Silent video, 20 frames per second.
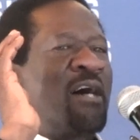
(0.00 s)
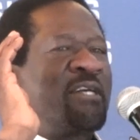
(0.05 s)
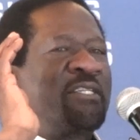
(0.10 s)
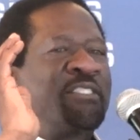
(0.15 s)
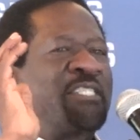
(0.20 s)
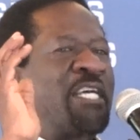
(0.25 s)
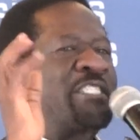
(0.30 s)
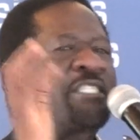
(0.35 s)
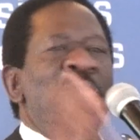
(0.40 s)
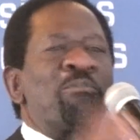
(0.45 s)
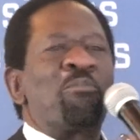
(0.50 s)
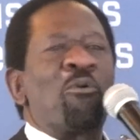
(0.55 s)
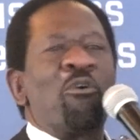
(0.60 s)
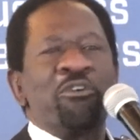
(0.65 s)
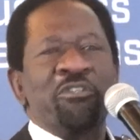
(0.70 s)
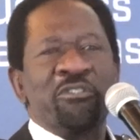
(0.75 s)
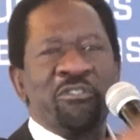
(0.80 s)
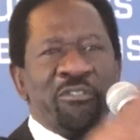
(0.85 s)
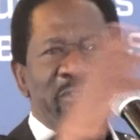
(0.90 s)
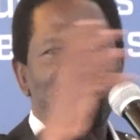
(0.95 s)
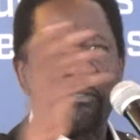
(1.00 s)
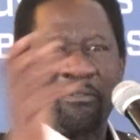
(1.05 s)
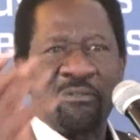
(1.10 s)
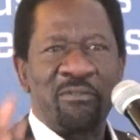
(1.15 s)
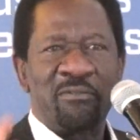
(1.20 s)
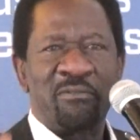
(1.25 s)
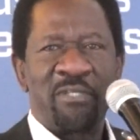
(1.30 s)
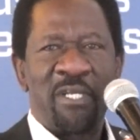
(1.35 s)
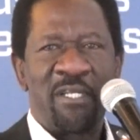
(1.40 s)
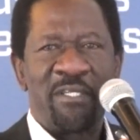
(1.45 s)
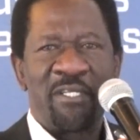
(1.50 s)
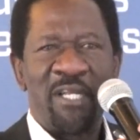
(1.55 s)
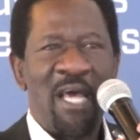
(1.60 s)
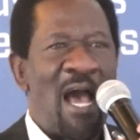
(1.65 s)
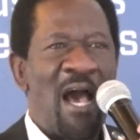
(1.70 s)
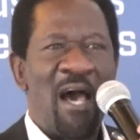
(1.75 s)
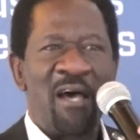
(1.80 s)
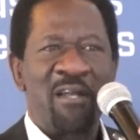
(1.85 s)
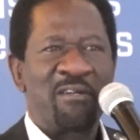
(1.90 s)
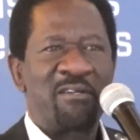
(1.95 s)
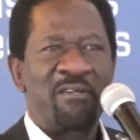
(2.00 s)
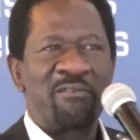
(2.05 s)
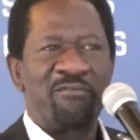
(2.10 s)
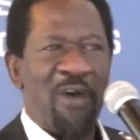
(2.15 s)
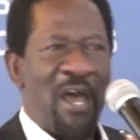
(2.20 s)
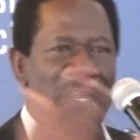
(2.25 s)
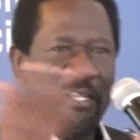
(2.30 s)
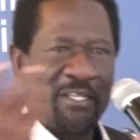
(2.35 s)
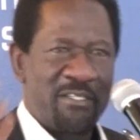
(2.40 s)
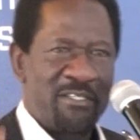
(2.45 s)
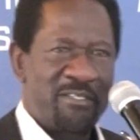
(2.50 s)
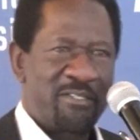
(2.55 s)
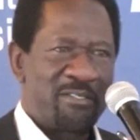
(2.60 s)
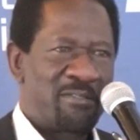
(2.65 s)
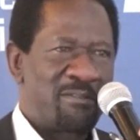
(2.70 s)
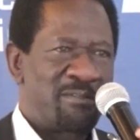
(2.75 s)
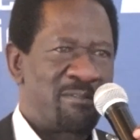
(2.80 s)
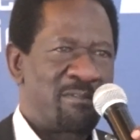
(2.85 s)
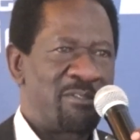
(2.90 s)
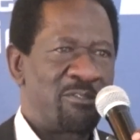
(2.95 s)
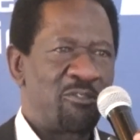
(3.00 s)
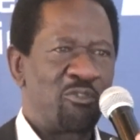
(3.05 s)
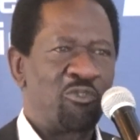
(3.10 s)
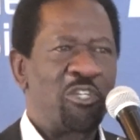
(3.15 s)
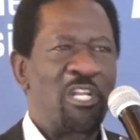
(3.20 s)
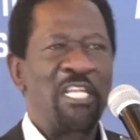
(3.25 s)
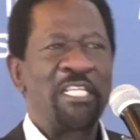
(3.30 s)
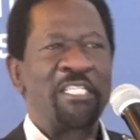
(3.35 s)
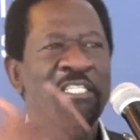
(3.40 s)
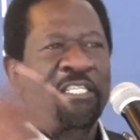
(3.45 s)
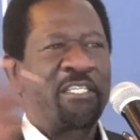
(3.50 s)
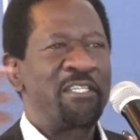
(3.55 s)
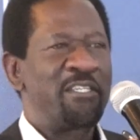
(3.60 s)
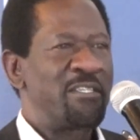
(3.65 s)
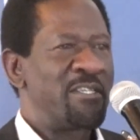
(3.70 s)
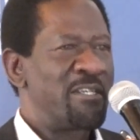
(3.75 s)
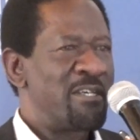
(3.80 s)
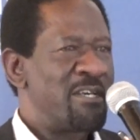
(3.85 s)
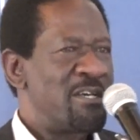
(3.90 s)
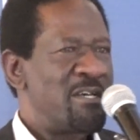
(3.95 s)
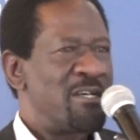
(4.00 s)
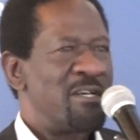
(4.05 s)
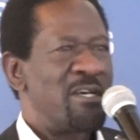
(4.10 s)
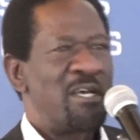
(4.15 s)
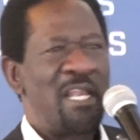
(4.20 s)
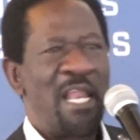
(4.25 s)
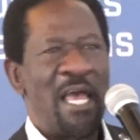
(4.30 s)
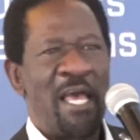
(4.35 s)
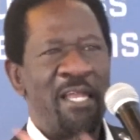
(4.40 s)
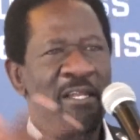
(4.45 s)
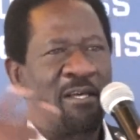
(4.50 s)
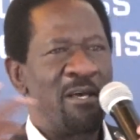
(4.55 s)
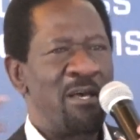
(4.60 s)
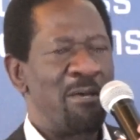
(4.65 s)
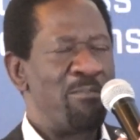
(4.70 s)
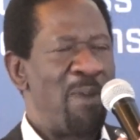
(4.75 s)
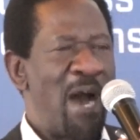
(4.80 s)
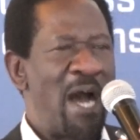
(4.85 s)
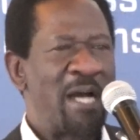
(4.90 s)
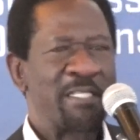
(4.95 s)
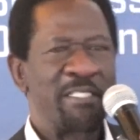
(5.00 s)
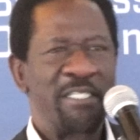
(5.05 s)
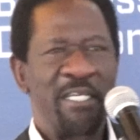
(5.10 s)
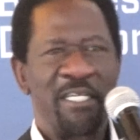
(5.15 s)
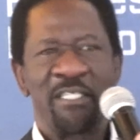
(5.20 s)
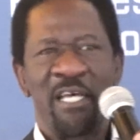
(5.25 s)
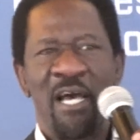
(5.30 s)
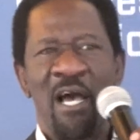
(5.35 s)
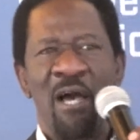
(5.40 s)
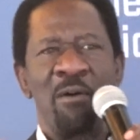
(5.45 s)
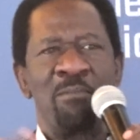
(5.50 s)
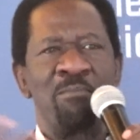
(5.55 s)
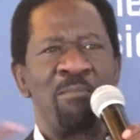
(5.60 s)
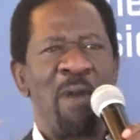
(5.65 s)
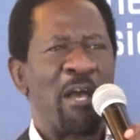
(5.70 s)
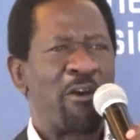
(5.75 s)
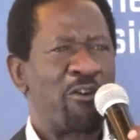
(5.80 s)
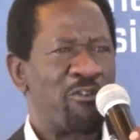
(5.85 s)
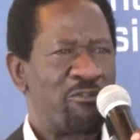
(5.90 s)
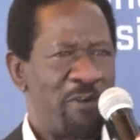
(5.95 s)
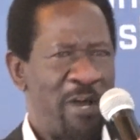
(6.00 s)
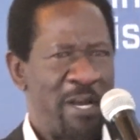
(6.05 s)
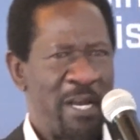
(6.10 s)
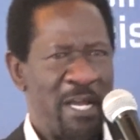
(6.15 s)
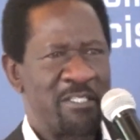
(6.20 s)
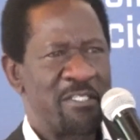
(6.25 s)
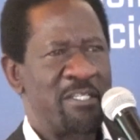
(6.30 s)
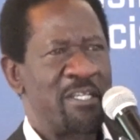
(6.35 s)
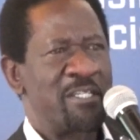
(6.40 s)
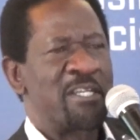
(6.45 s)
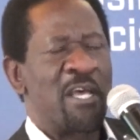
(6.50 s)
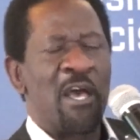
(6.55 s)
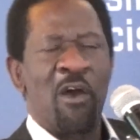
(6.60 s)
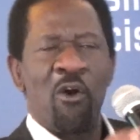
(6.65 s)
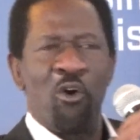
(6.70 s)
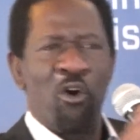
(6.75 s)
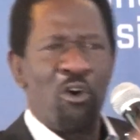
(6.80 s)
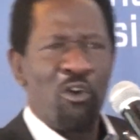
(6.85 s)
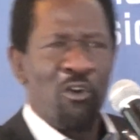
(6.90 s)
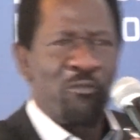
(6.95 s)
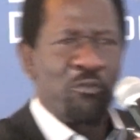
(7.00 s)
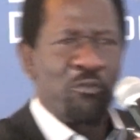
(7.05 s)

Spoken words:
data points that are varied. Utility, bank data, microfinance data, all of